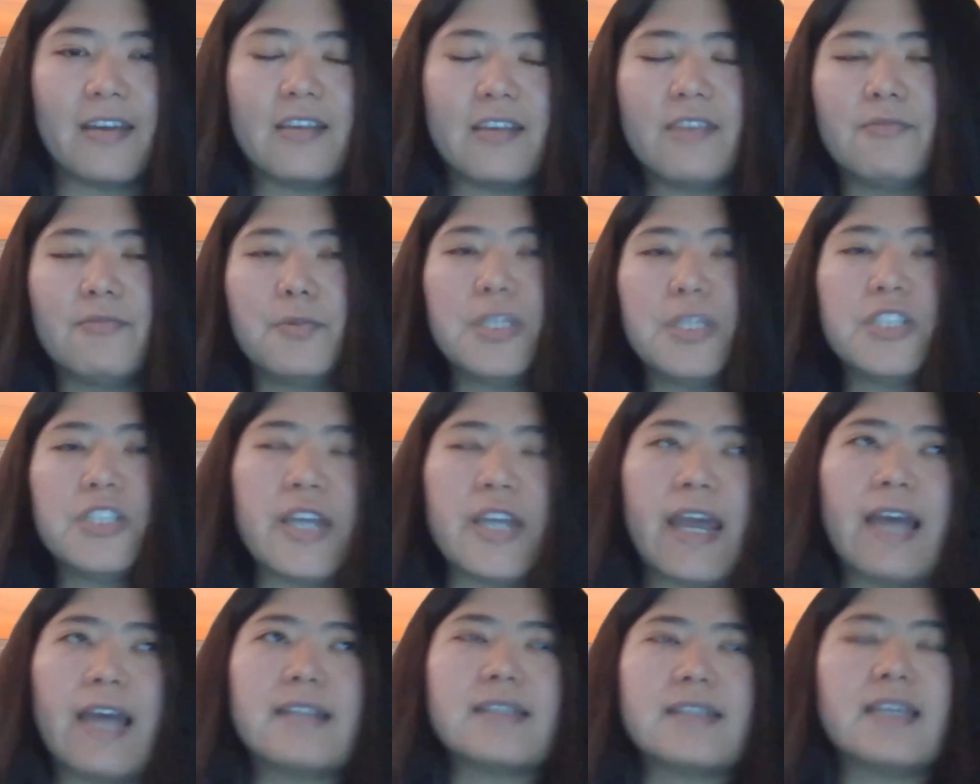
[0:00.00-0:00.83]

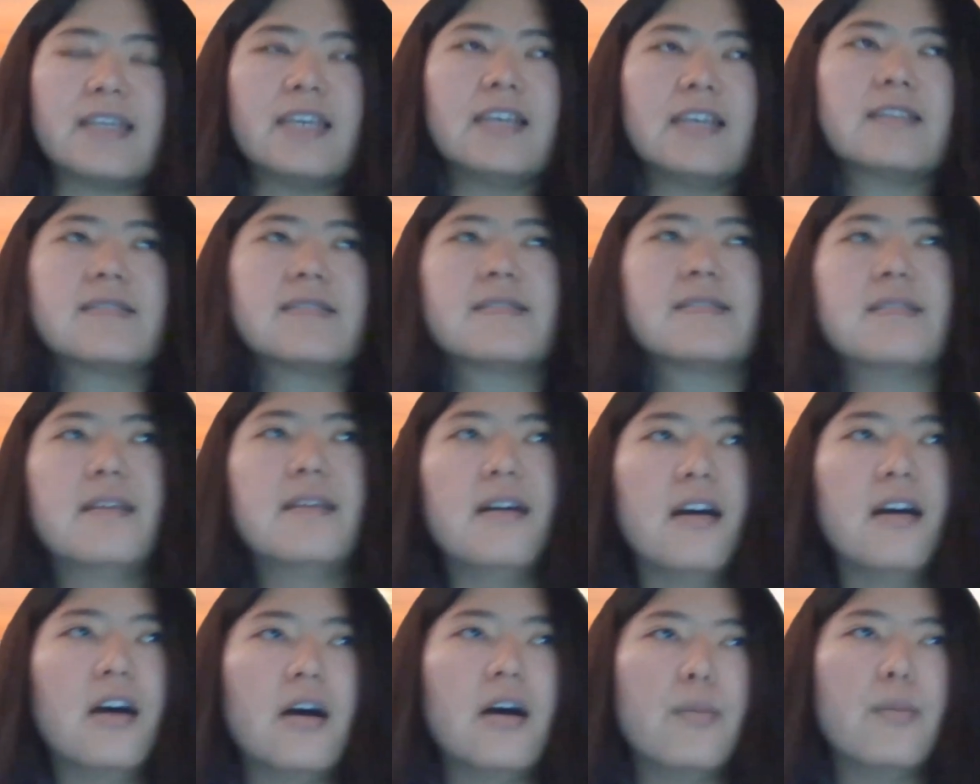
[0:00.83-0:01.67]
WeChat is
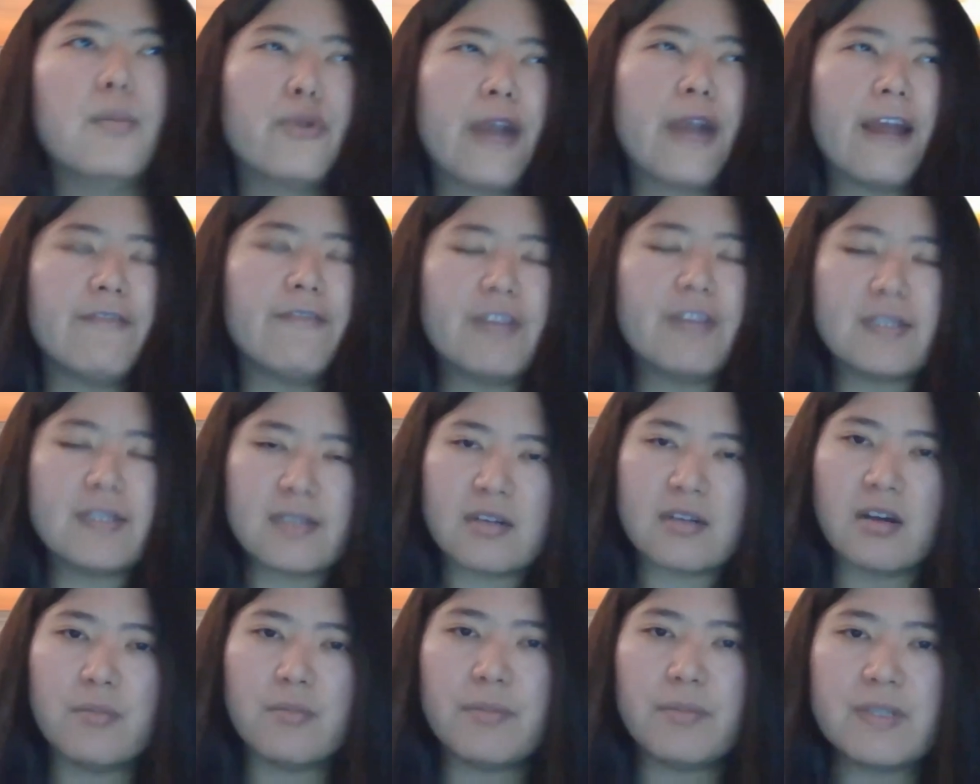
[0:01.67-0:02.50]
a private
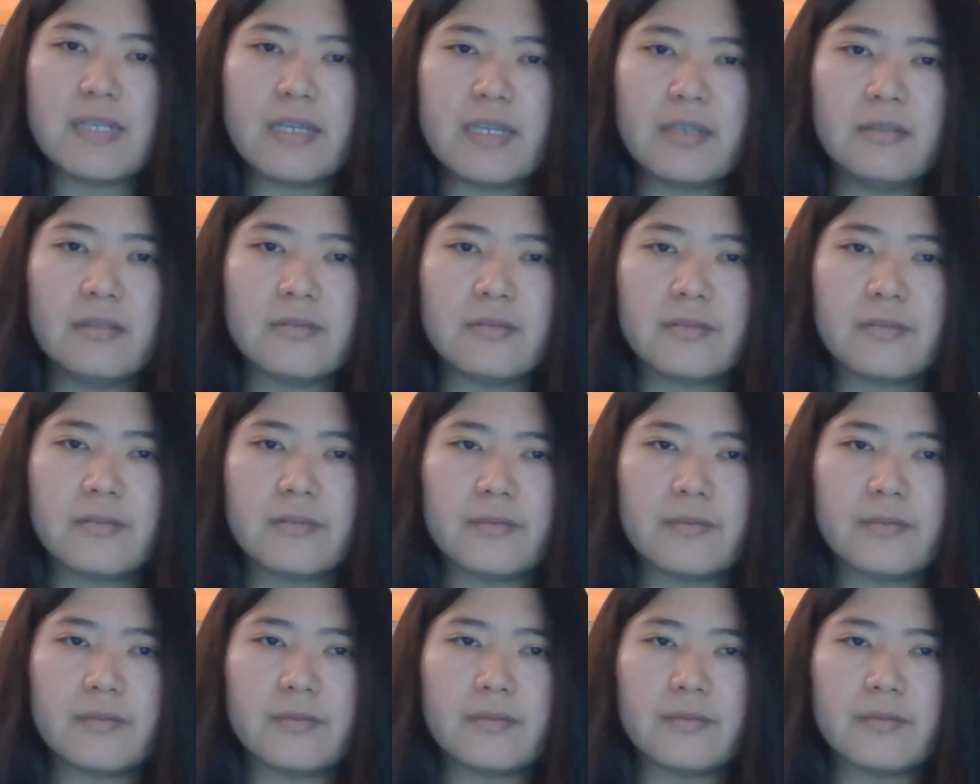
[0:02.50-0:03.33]
company
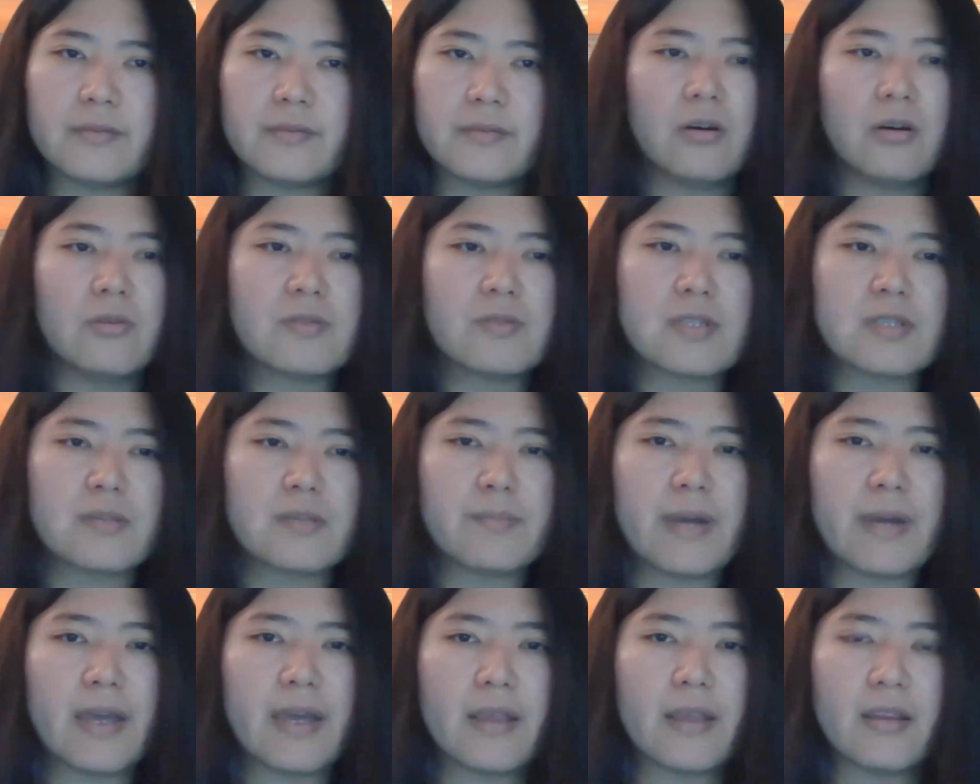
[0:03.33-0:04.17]
and
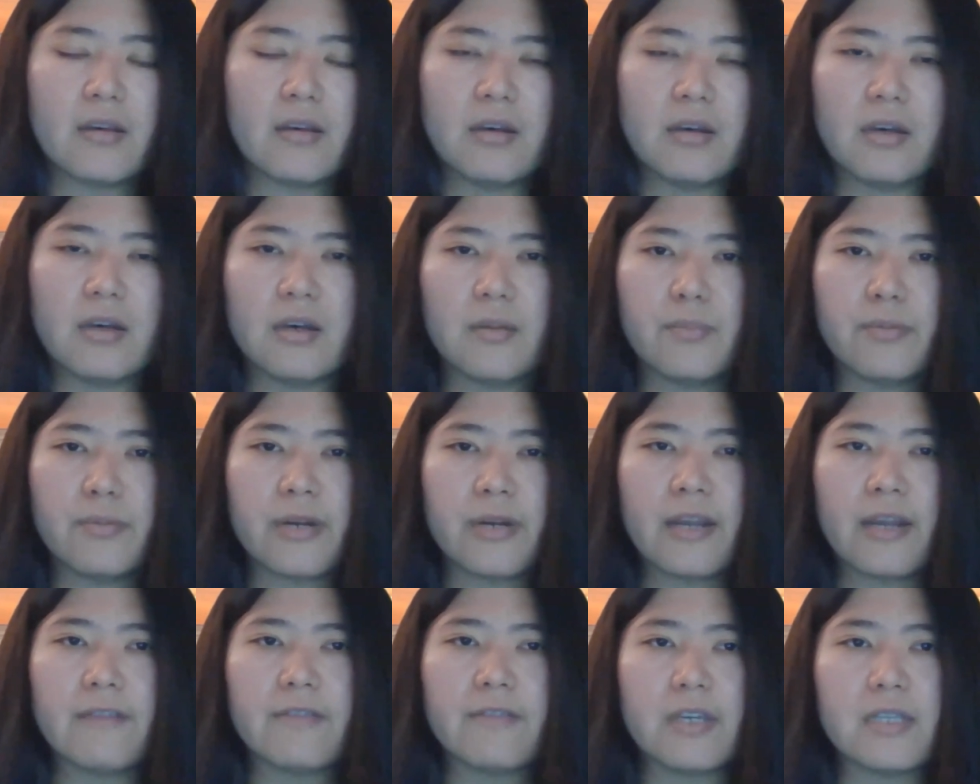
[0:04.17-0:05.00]
owned by the
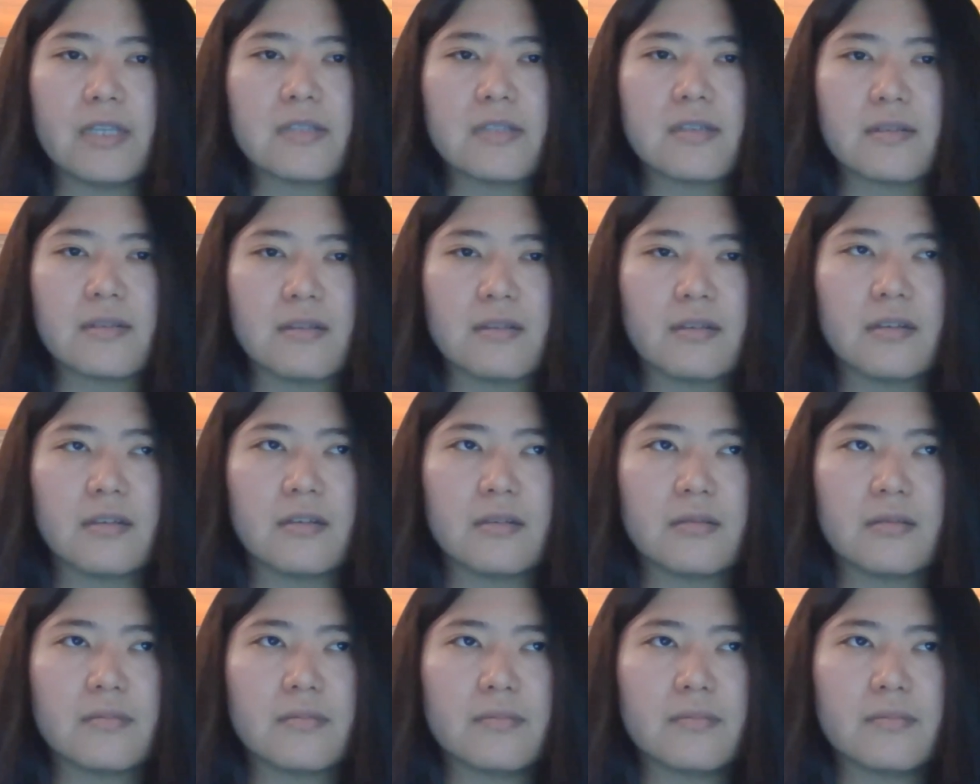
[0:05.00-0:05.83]
private
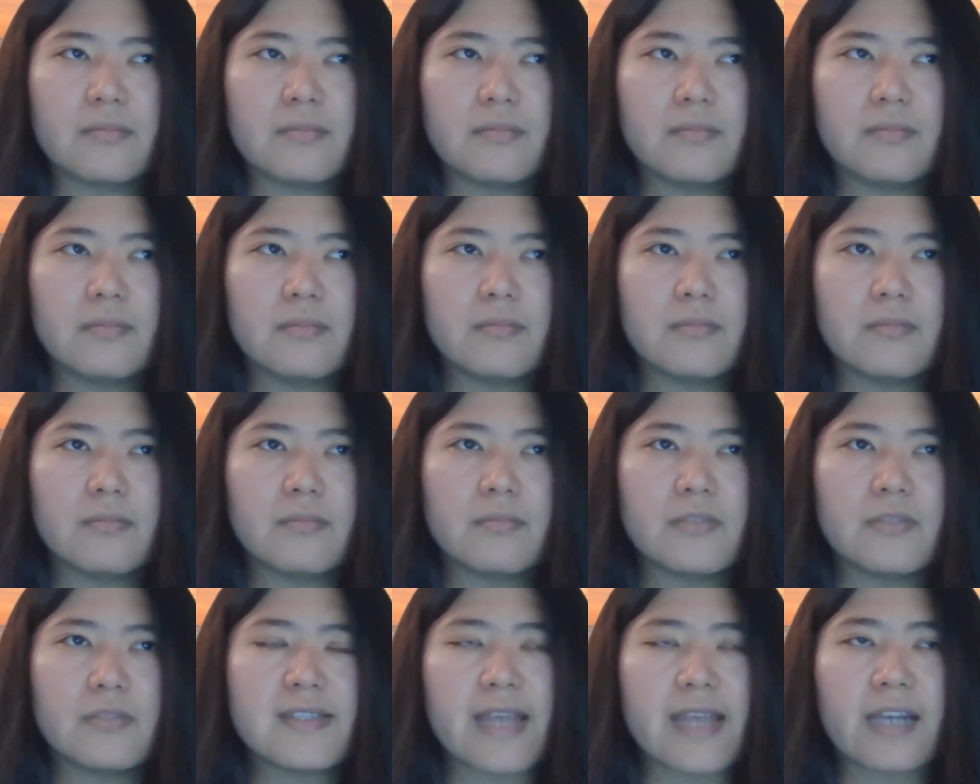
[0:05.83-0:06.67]

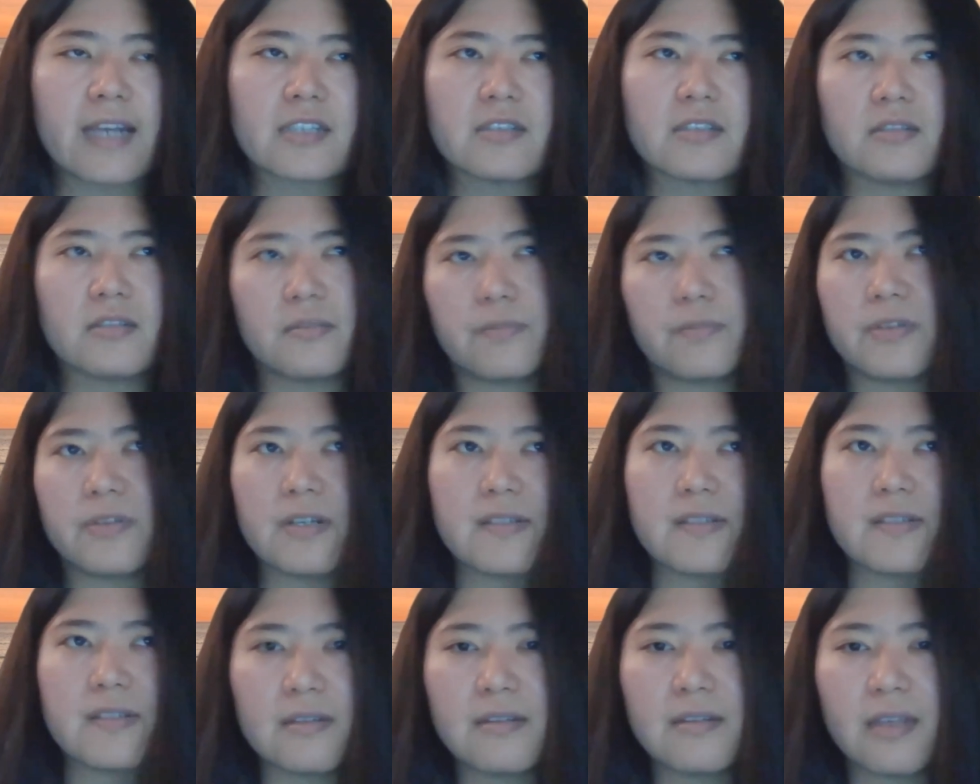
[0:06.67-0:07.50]
sector
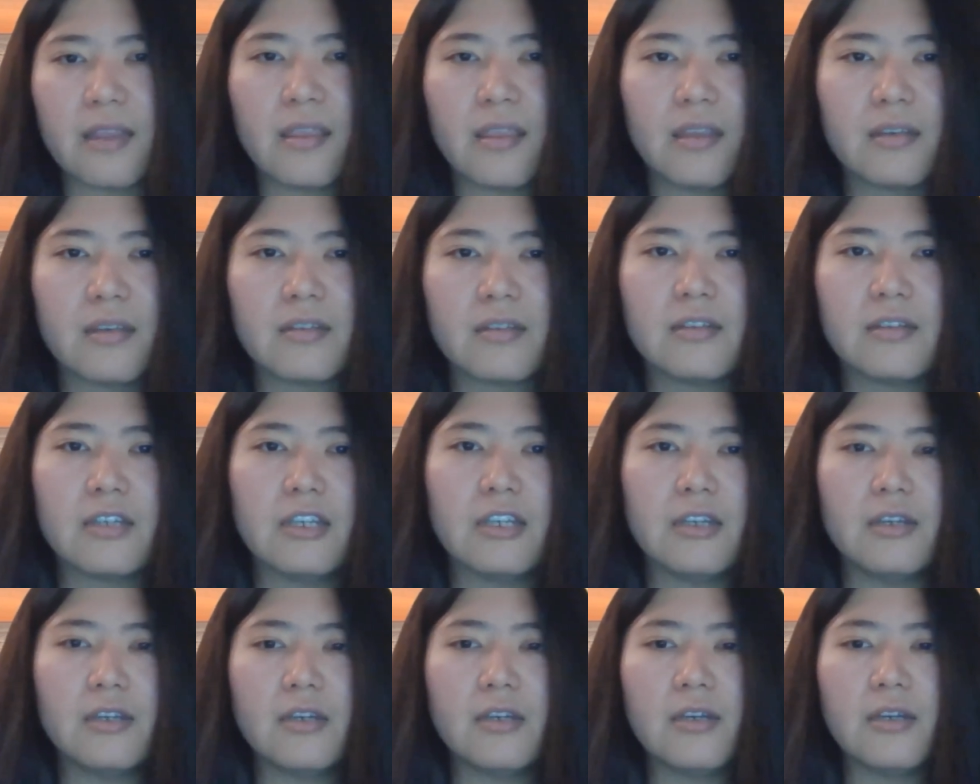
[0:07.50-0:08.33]
person, I think.
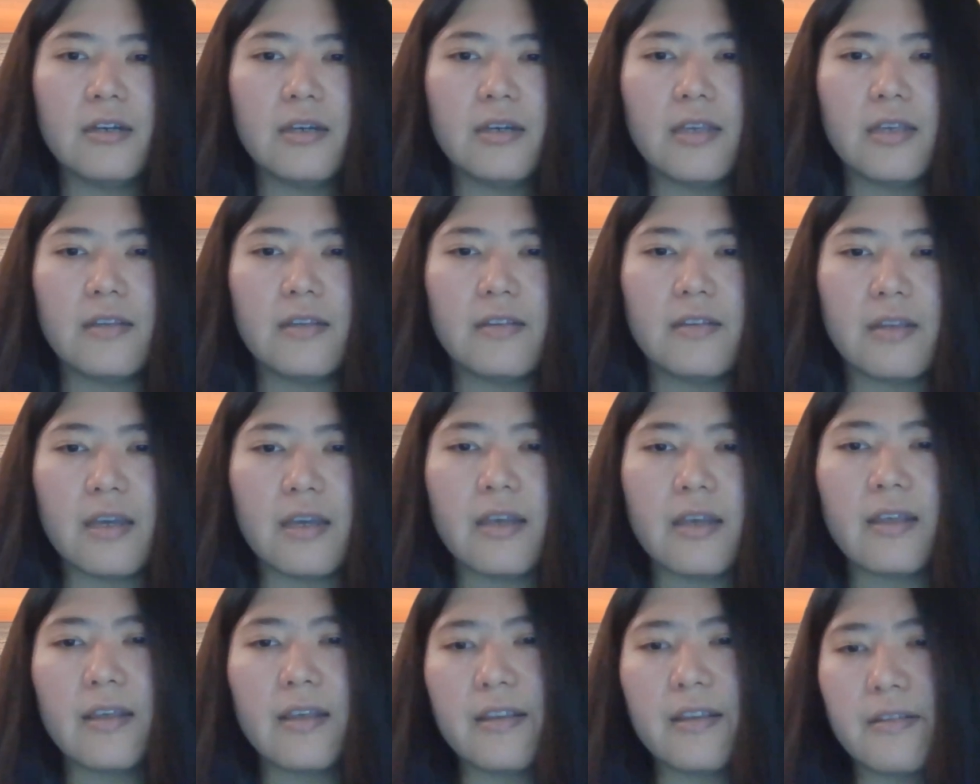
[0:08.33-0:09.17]

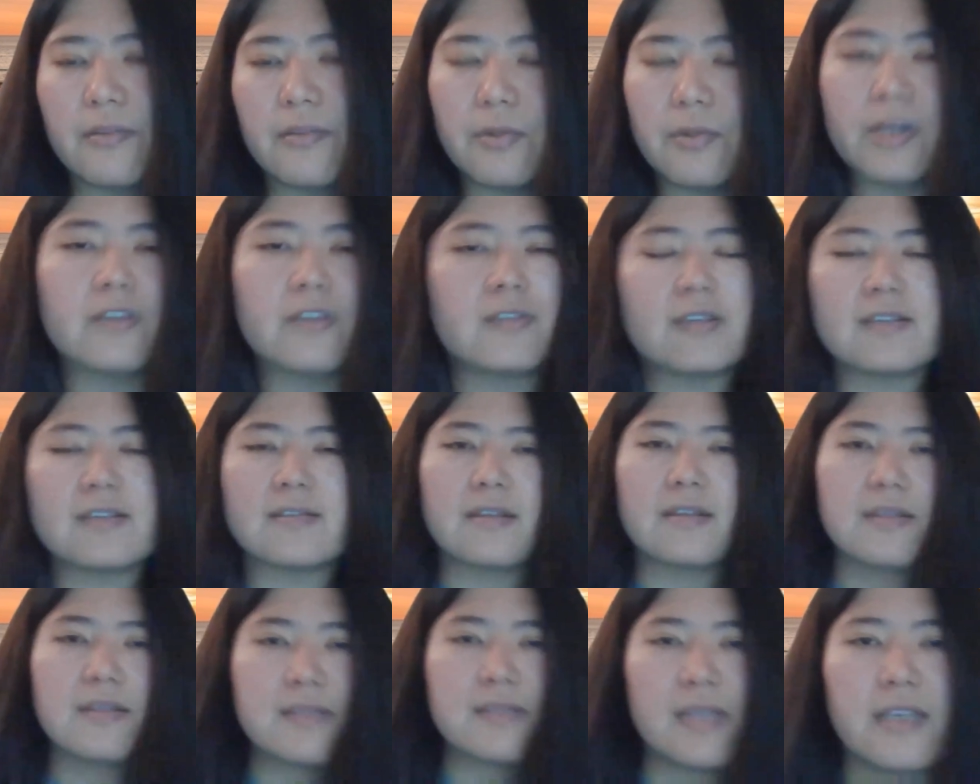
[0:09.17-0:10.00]
Well,
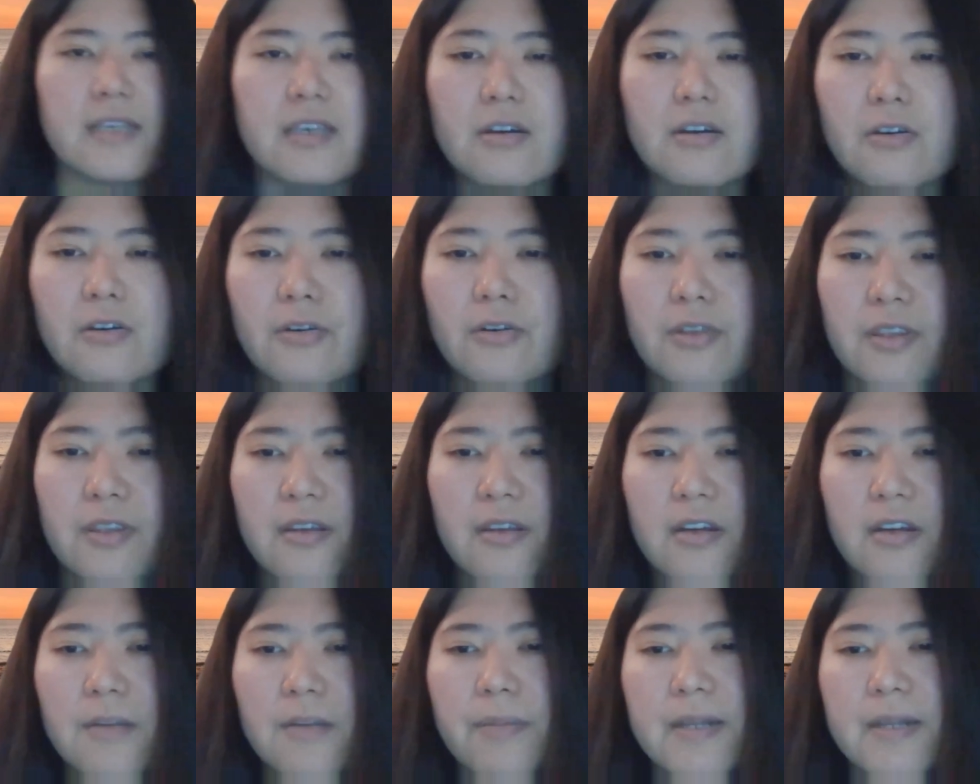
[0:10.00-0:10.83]
there's a CEO in
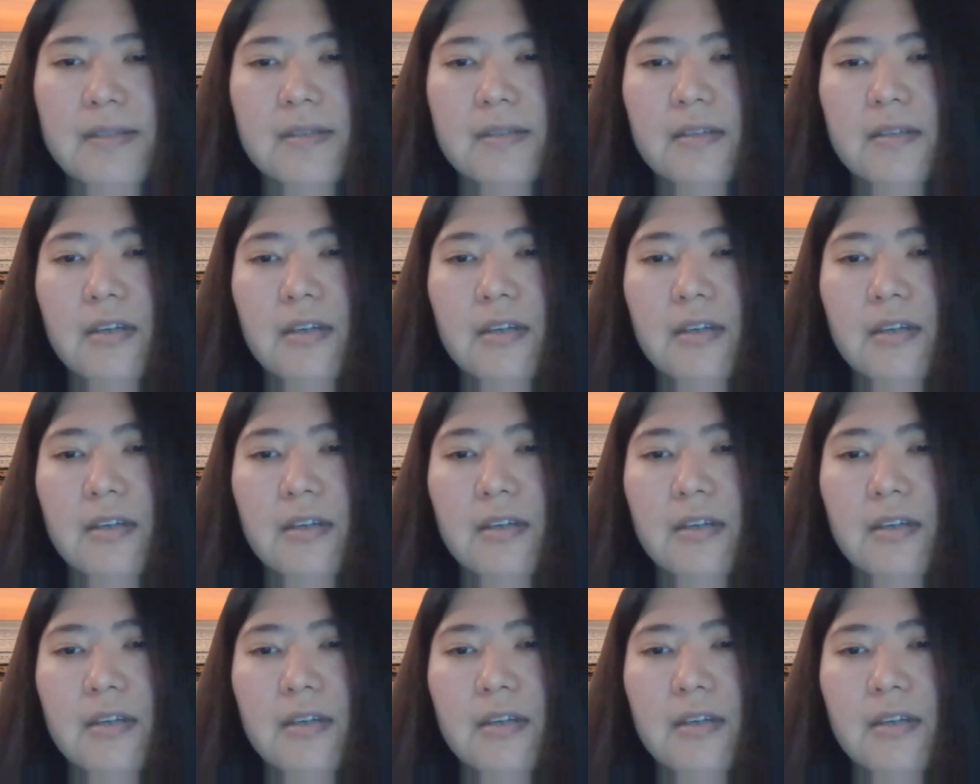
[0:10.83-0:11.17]
there, but